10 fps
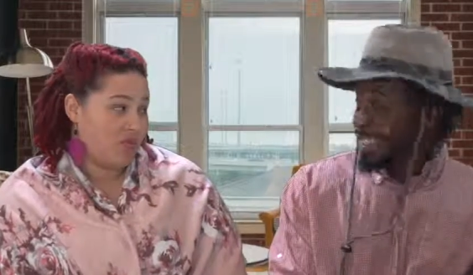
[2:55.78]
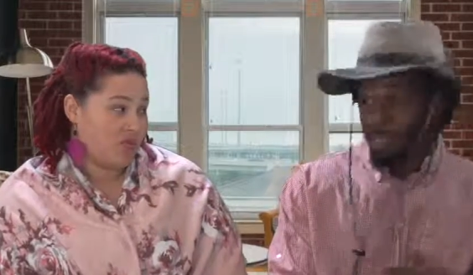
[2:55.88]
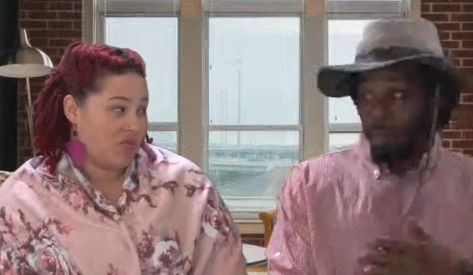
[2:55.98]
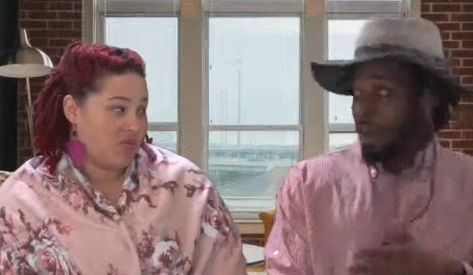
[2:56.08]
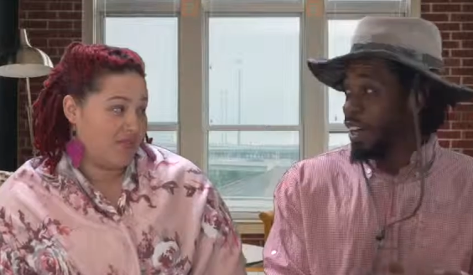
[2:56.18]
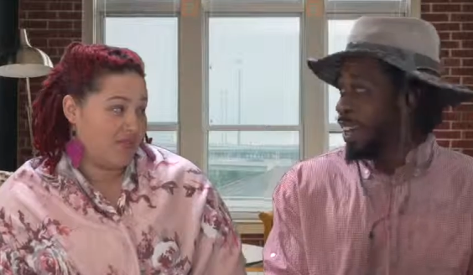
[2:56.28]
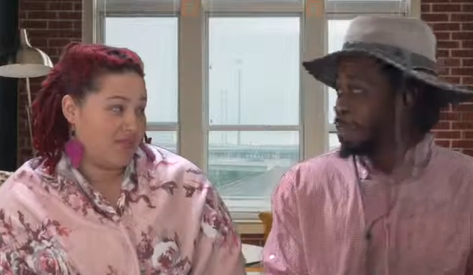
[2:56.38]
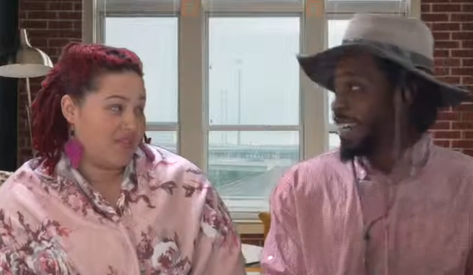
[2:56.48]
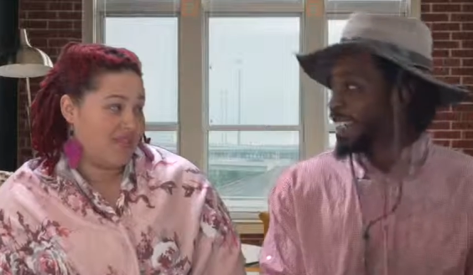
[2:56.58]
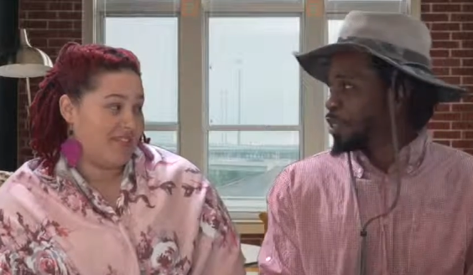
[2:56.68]
Speaker 1: The boy
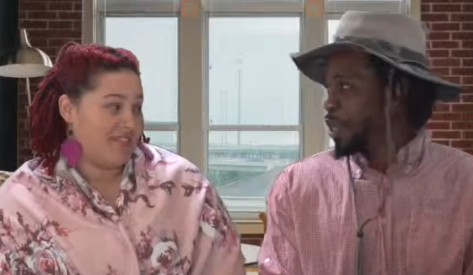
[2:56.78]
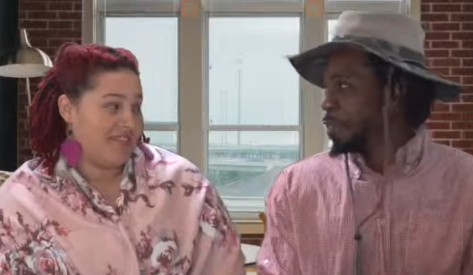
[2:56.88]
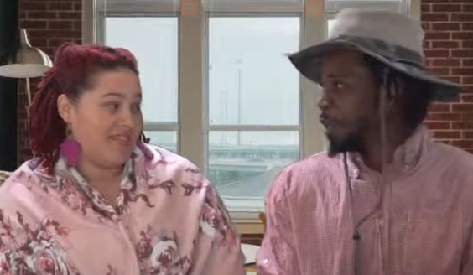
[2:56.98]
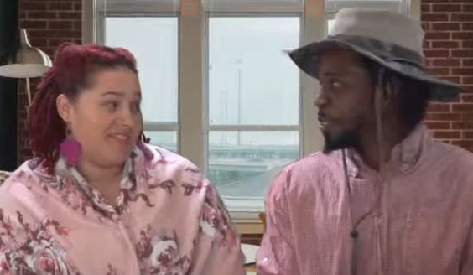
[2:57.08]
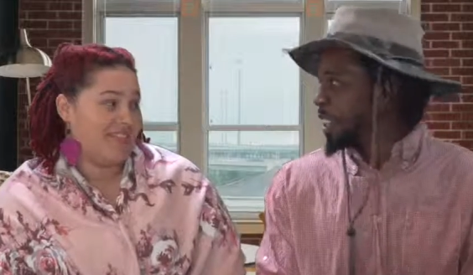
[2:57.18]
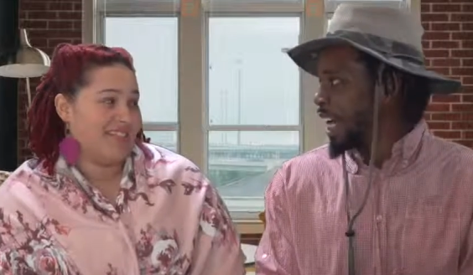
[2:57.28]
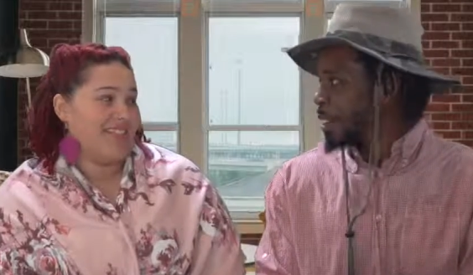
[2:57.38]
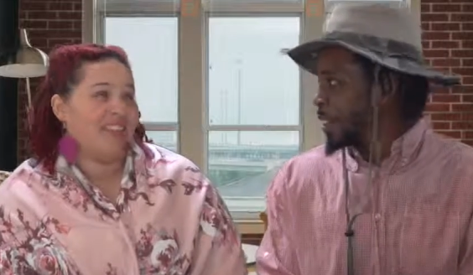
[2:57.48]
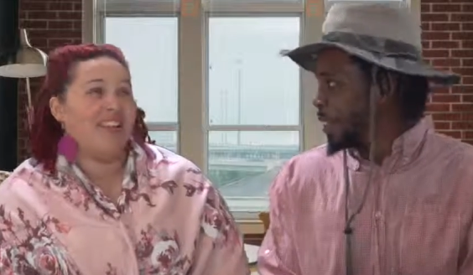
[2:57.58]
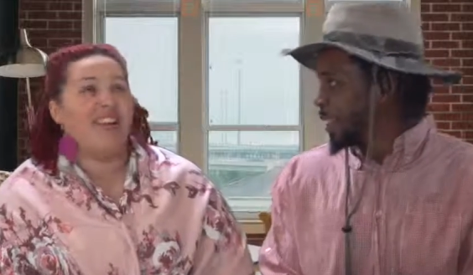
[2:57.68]
who made be Drama
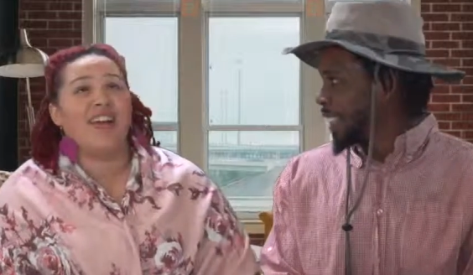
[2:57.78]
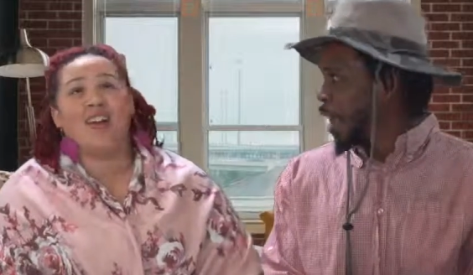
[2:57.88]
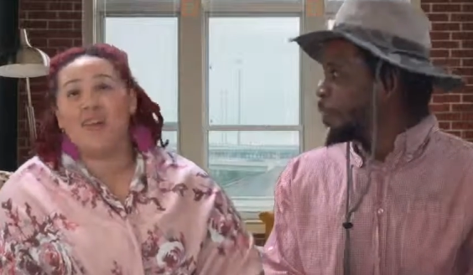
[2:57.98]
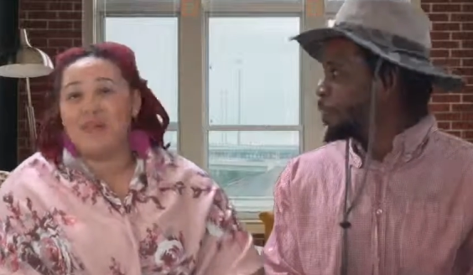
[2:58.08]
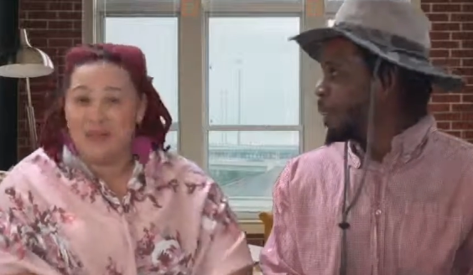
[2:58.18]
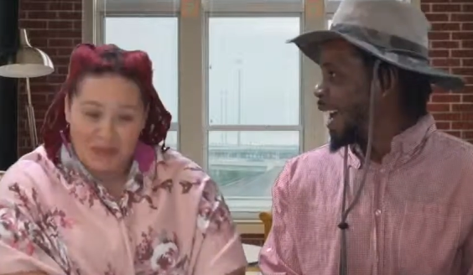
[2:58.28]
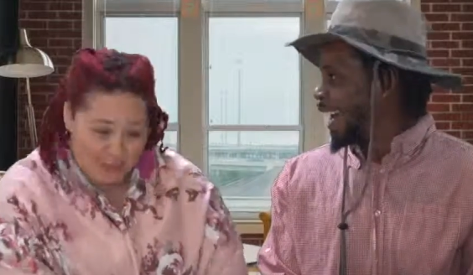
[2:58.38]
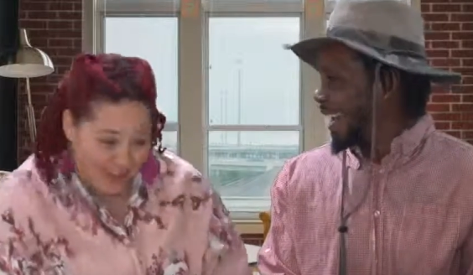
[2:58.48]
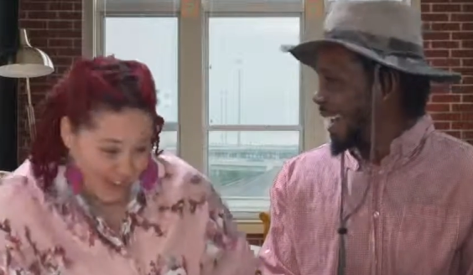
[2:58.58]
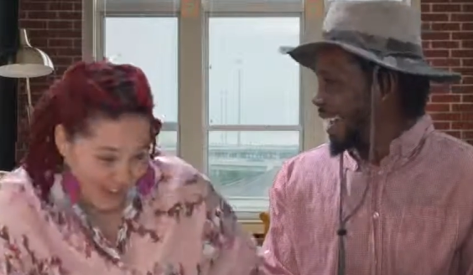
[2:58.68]
Joe to his oh own,
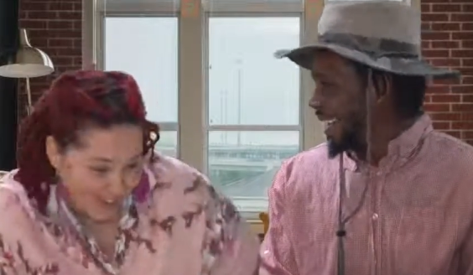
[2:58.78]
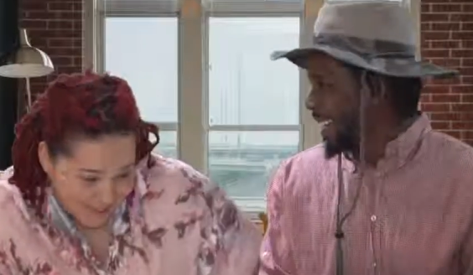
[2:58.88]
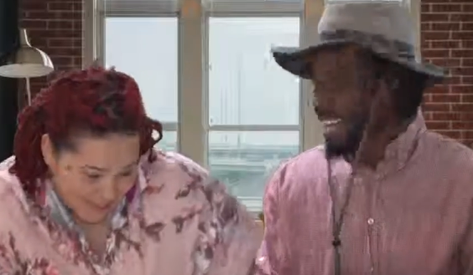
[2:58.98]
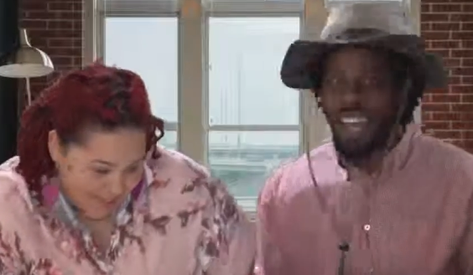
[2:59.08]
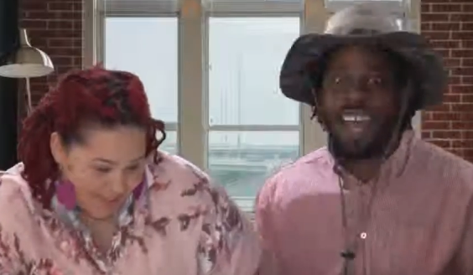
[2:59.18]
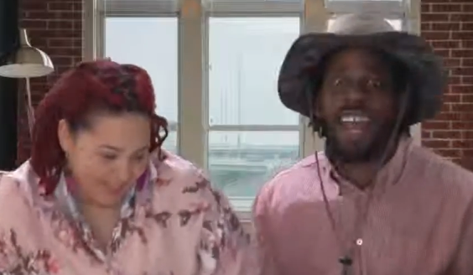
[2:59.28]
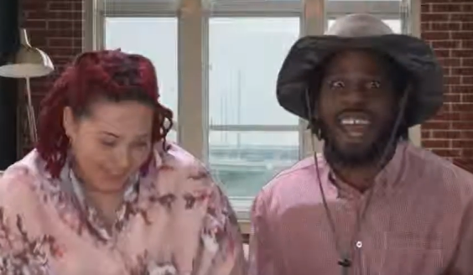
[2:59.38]
my, my